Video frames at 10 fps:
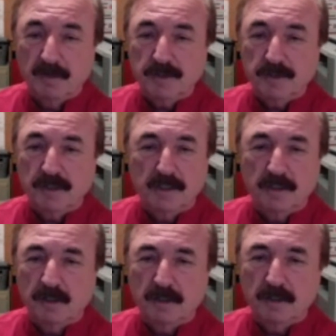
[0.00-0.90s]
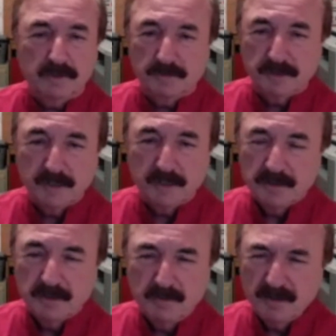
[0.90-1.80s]
Lost Continent Golf. She goes,
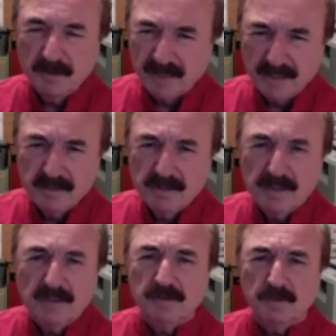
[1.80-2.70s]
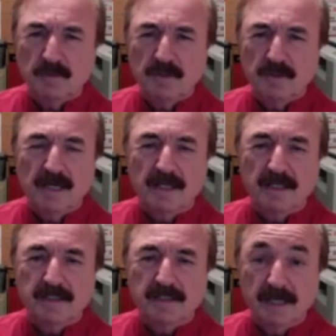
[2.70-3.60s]
"Did you have anything to do with
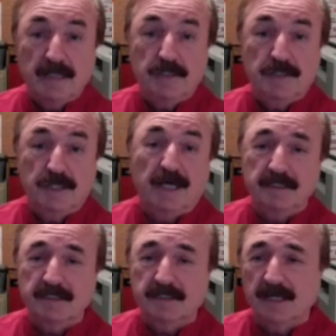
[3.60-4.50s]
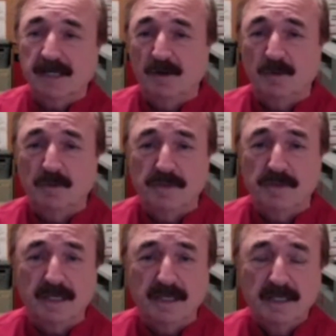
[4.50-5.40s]
that?" I said, "Yeah, actually, I designed the whole
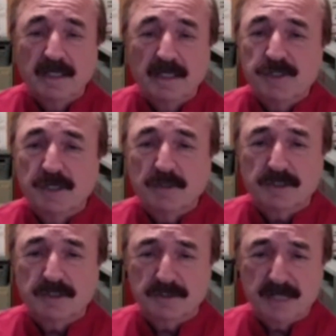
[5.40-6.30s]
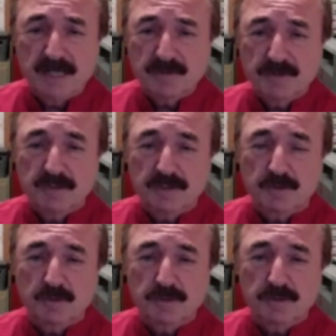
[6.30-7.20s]
thing." She goes, "The statues that
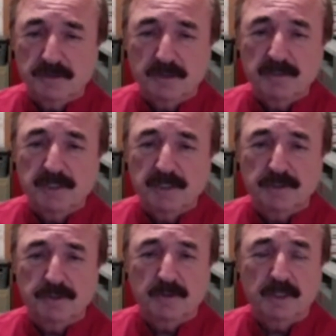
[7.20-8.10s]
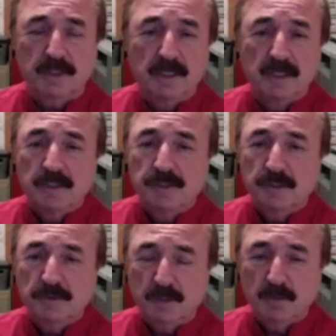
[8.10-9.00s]
scored." She goes, "Let me tell you a story."
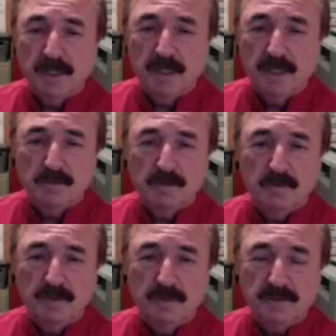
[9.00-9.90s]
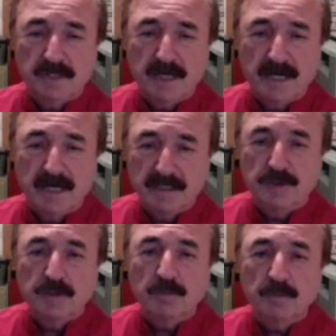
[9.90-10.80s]
She goes, "I went out with this guy, and
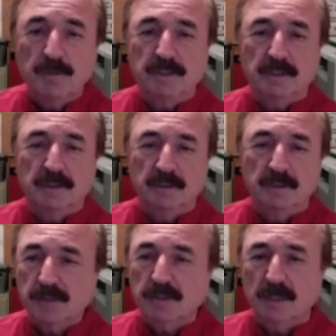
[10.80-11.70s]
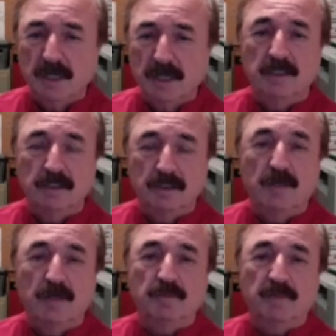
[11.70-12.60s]
he took me to Lost Continent
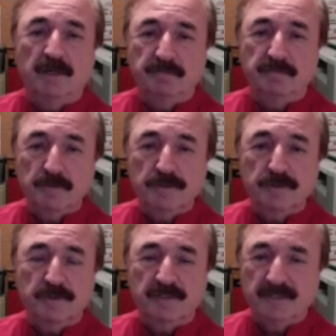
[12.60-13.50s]
Golf for my first